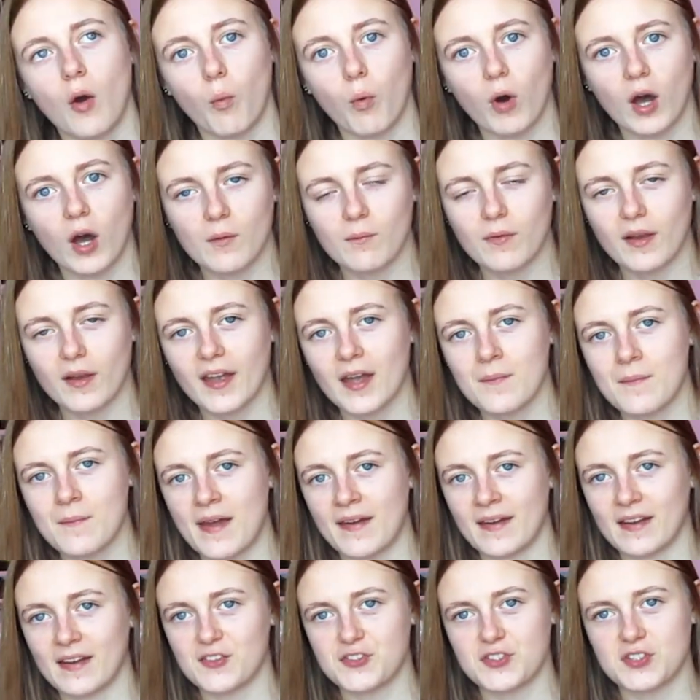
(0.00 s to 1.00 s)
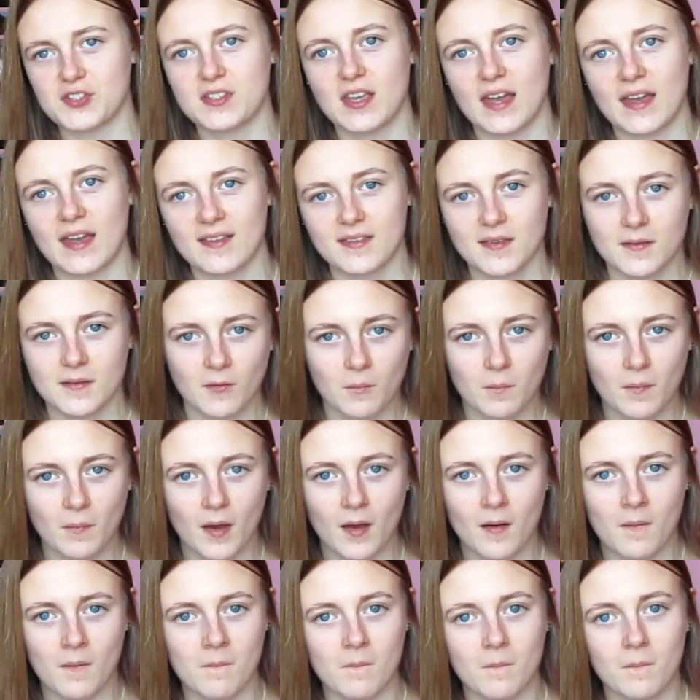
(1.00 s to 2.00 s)
what I recommend is just getting
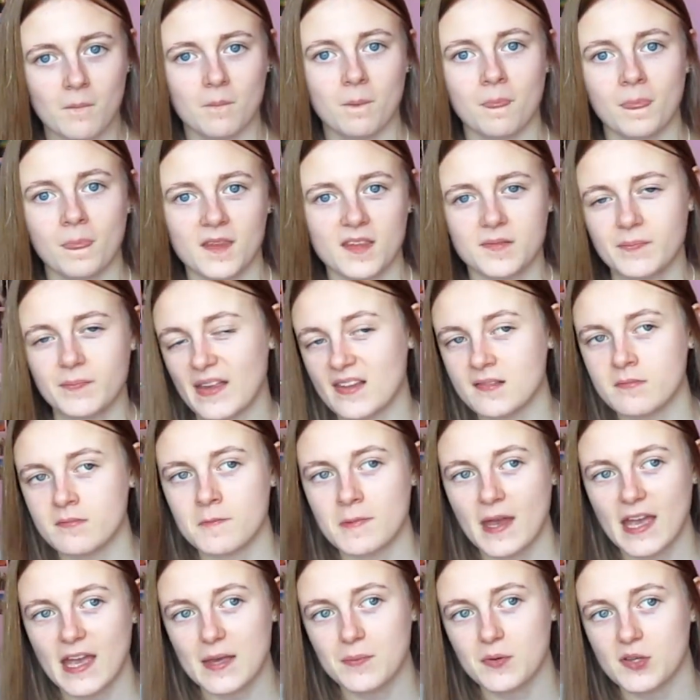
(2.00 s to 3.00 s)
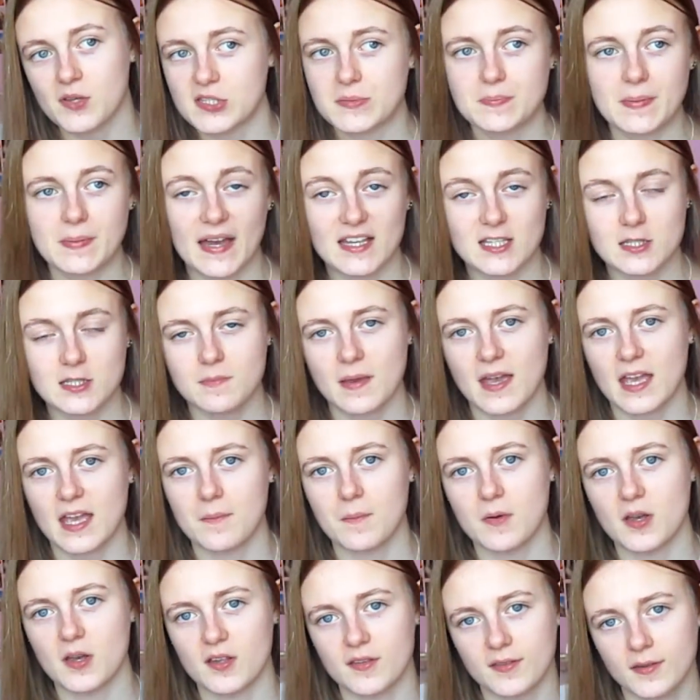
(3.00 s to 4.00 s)
some specimen papers, past
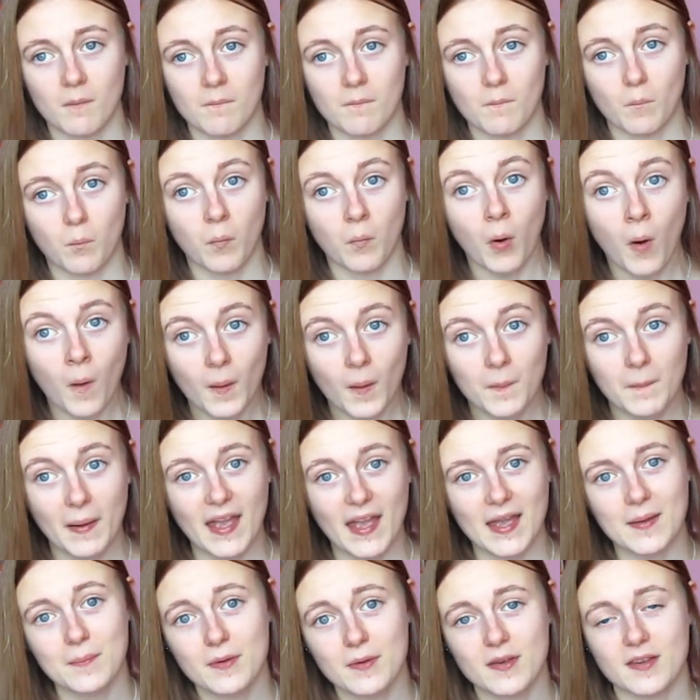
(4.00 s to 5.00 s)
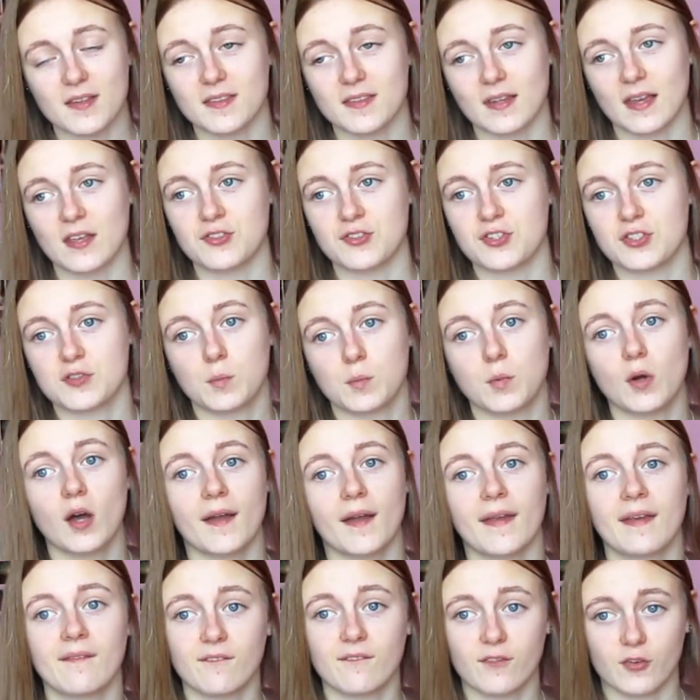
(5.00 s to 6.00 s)
papers, mock papers, and just
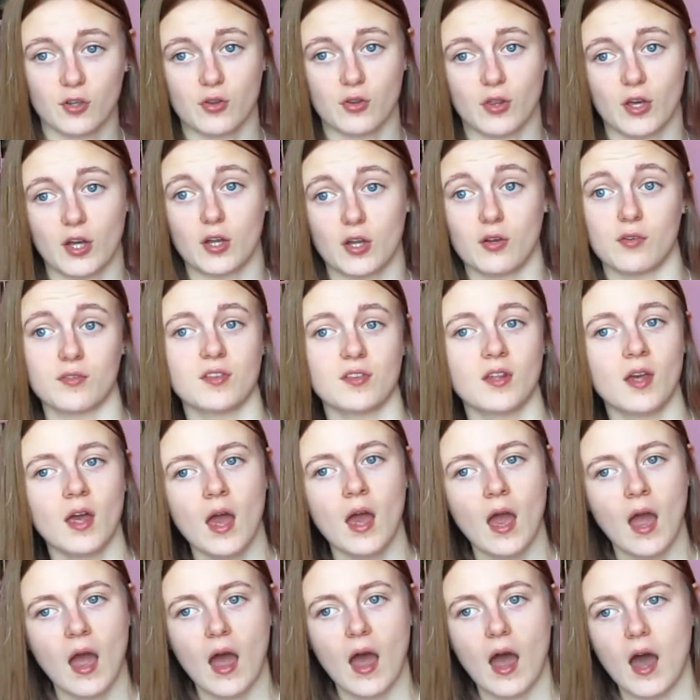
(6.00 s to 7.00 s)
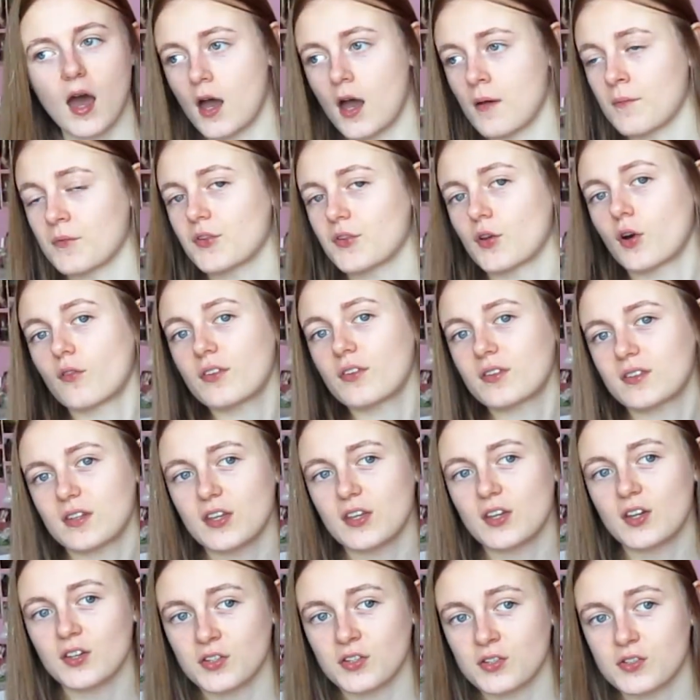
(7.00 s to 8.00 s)
working through those. So obviously
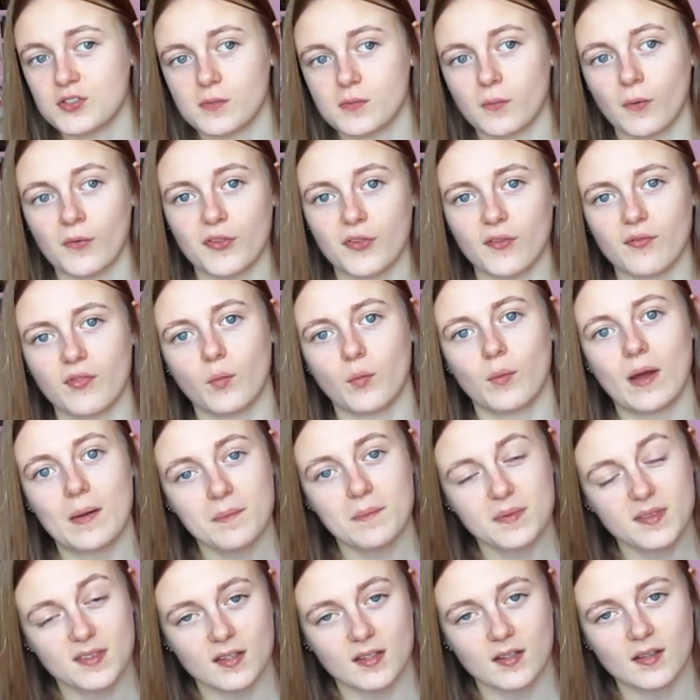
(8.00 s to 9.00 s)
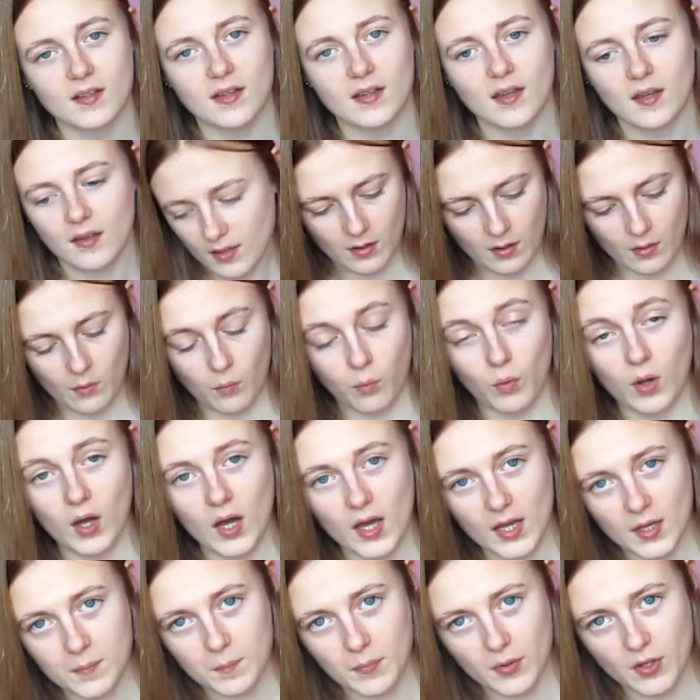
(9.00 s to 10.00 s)
you can use the ones off the website,
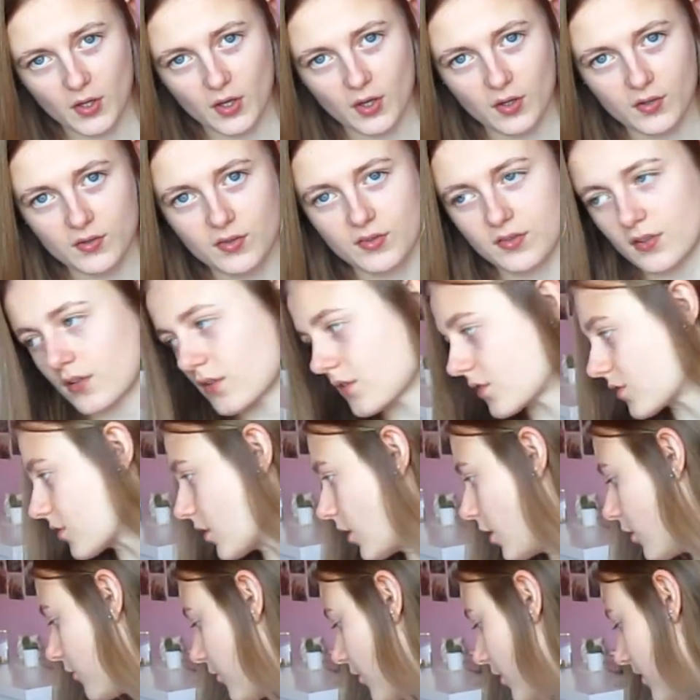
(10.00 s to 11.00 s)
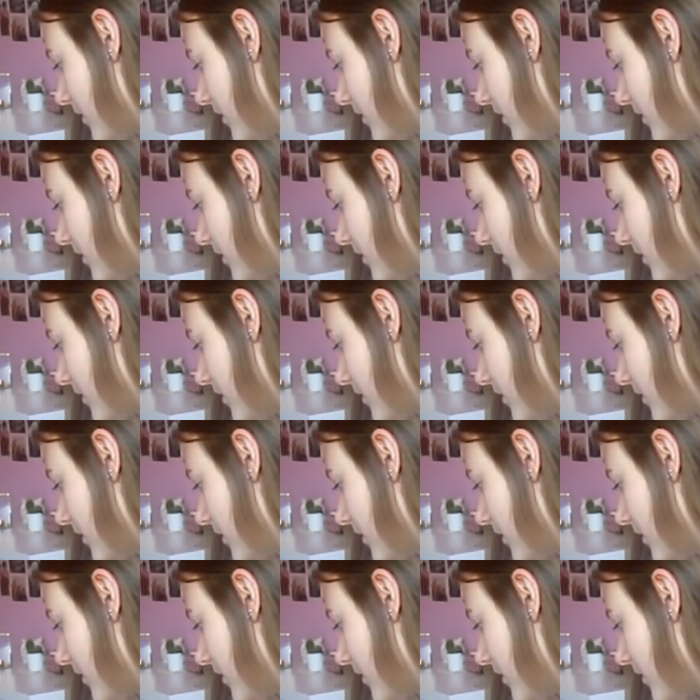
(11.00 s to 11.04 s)
workbooks. So for